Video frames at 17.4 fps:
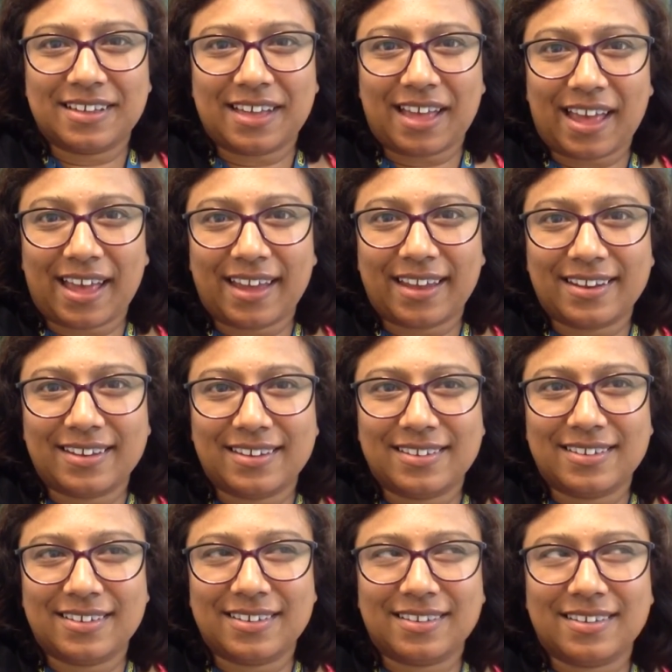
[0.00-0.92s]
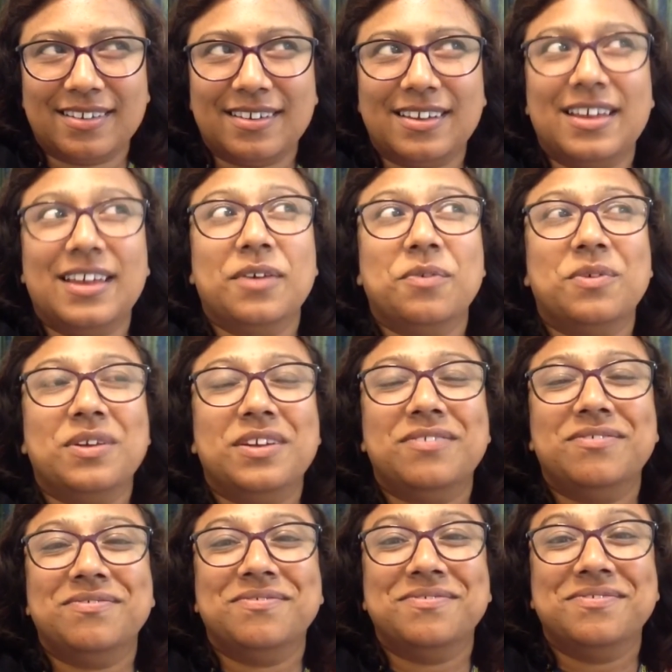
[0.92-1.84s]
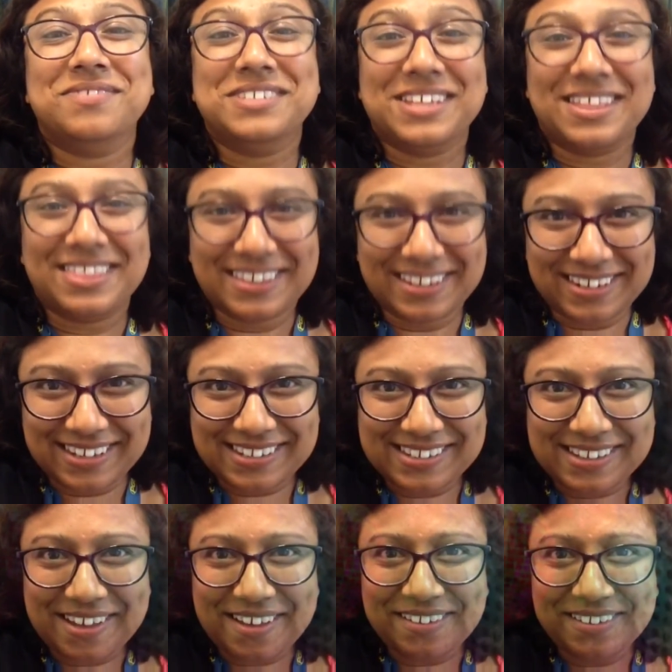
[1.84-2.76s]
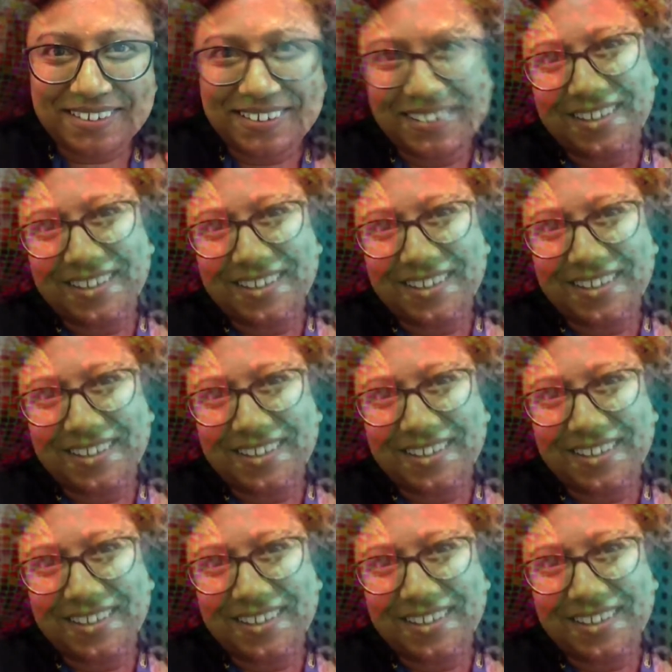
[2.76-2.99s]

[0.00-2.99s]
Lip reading: and we've done the disco.